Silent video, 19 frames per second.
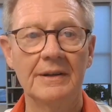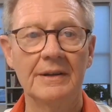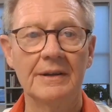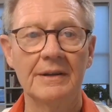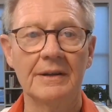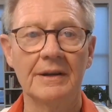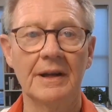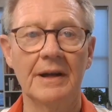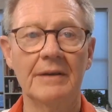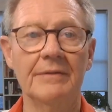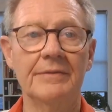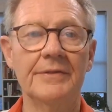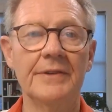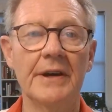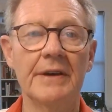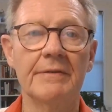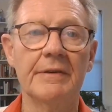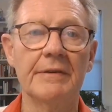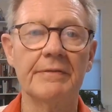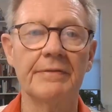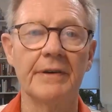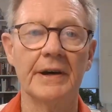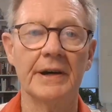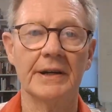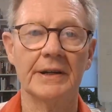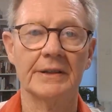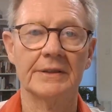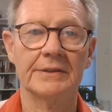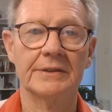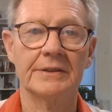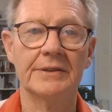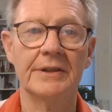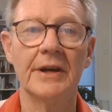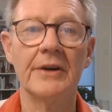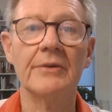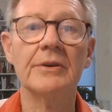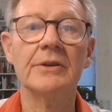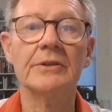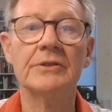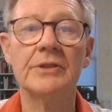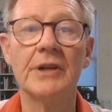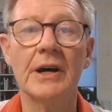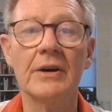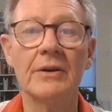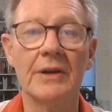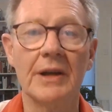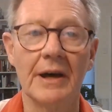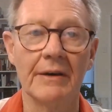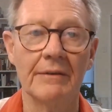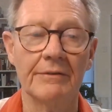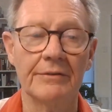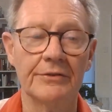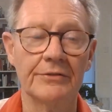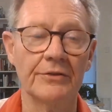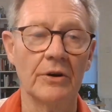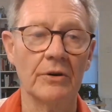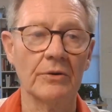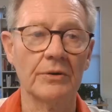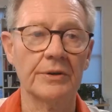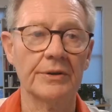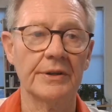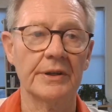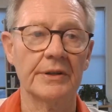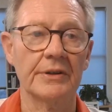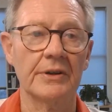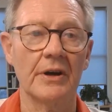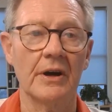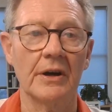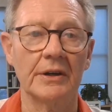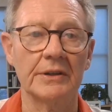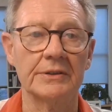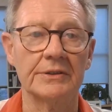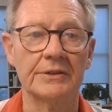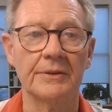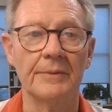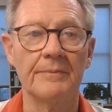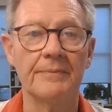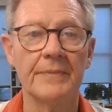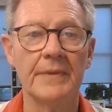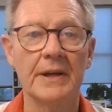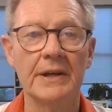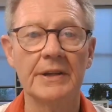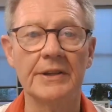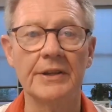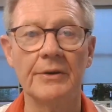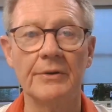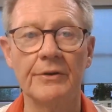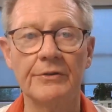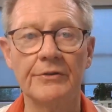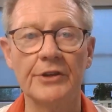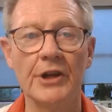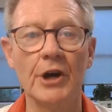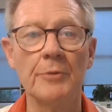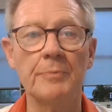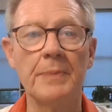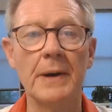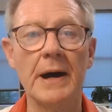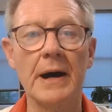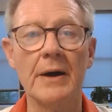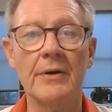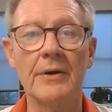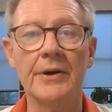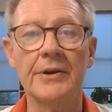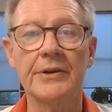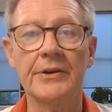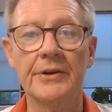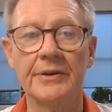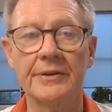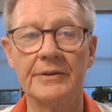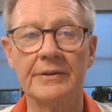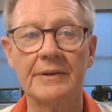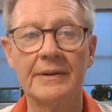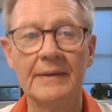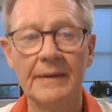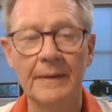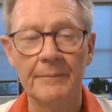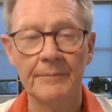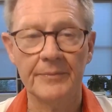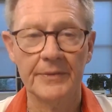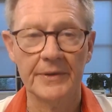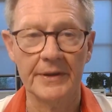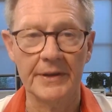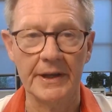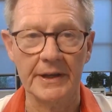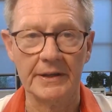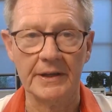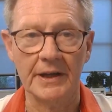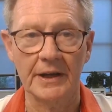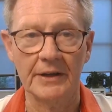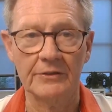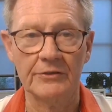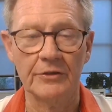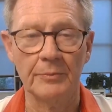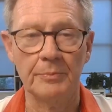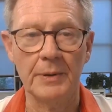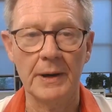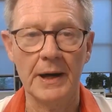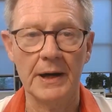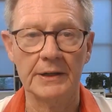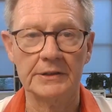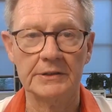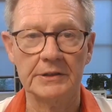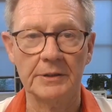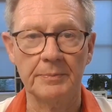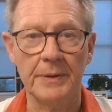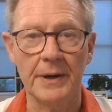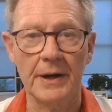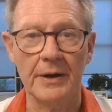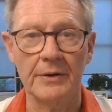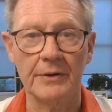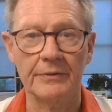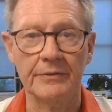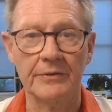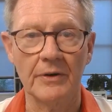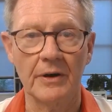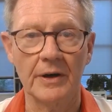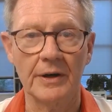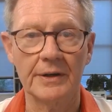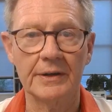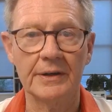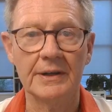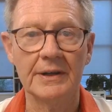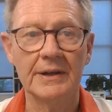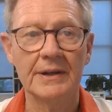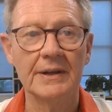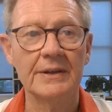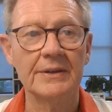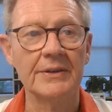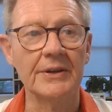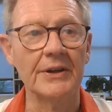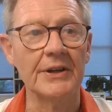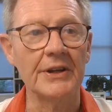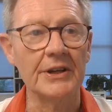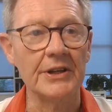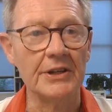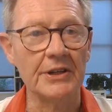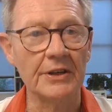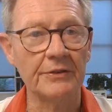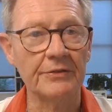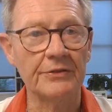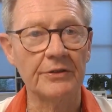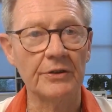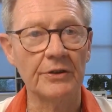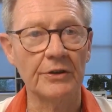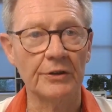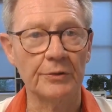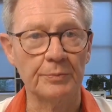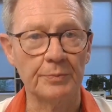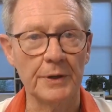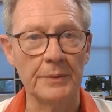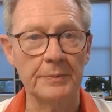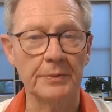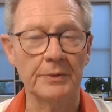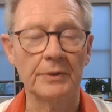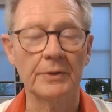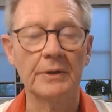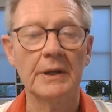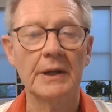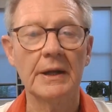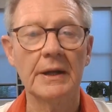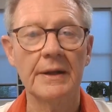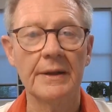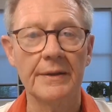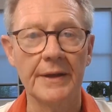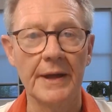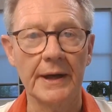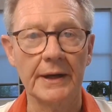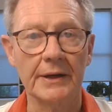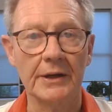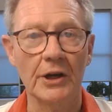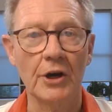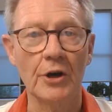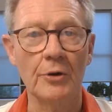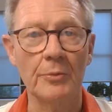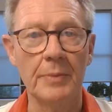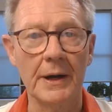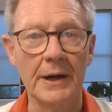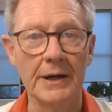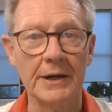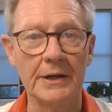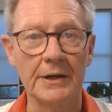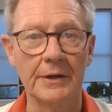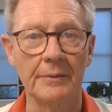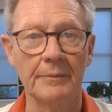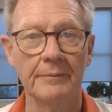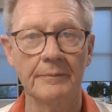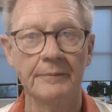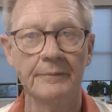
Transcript: Love never fails. There is no love stronger than God's. There is no power on earth that can surpass the power of God that he gives to his people that obey him.